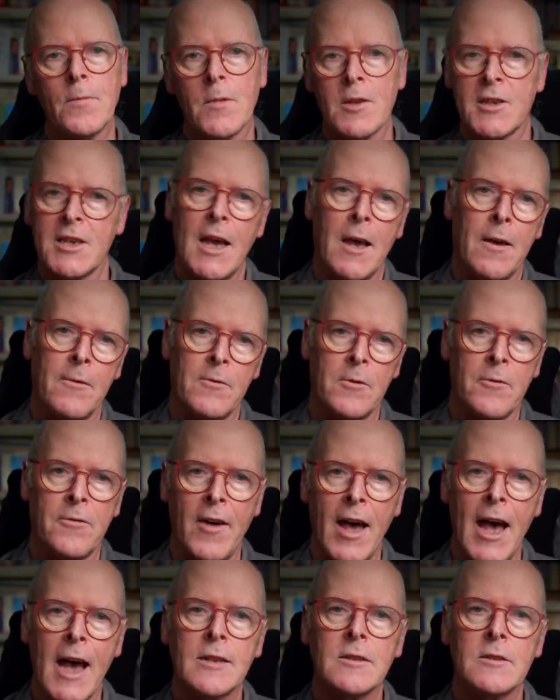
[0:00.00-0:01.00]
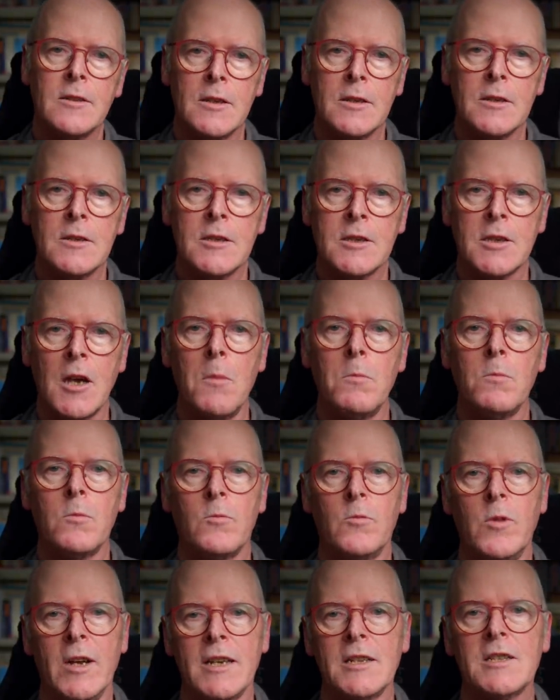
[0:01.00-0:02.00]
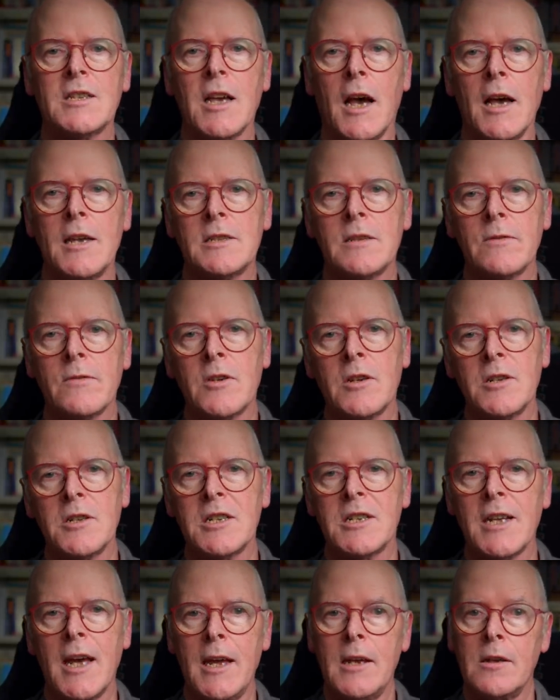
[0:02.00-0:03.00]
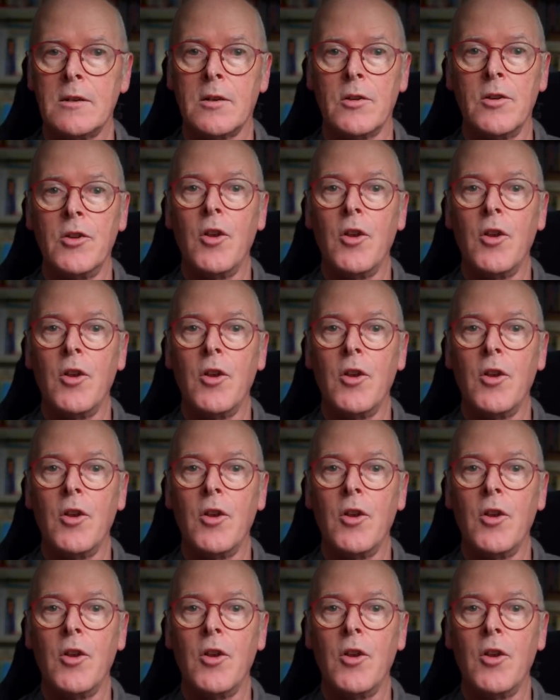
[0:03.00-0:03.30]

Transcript: The fact that some ring sites have contained